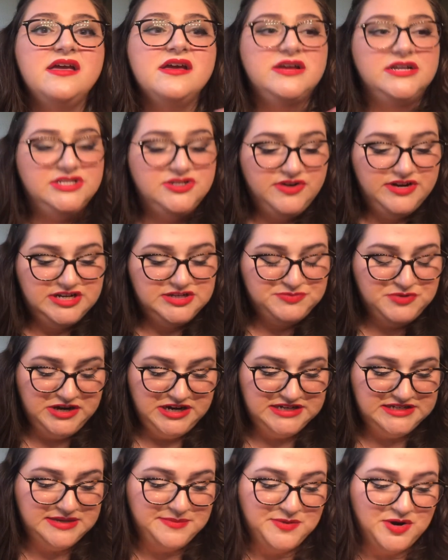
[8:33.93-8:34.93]
during spring
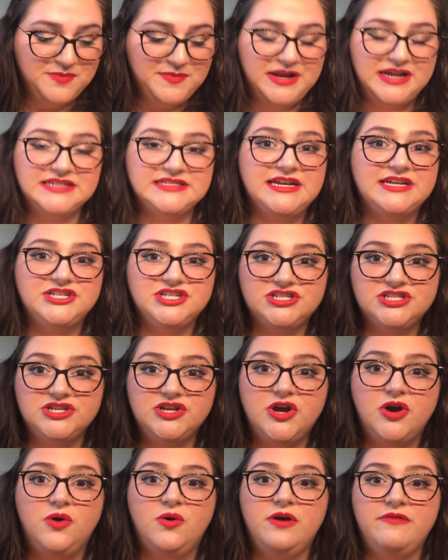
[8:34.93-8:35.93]
and summer because I just
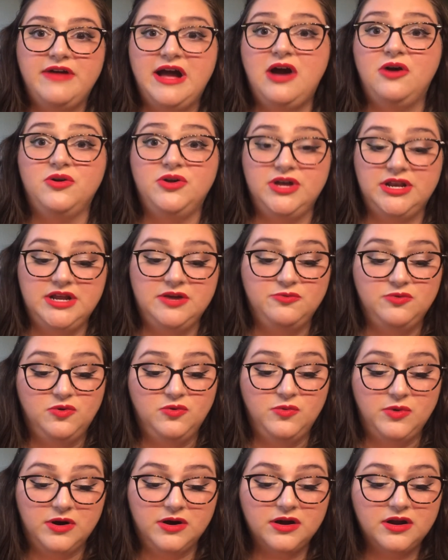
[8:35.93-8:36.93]
know of how good it will
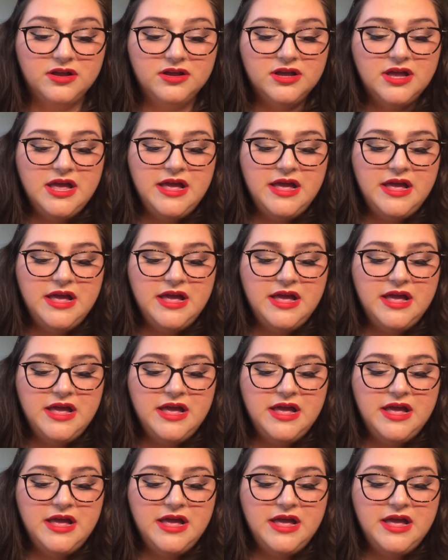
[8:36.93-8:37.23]
work.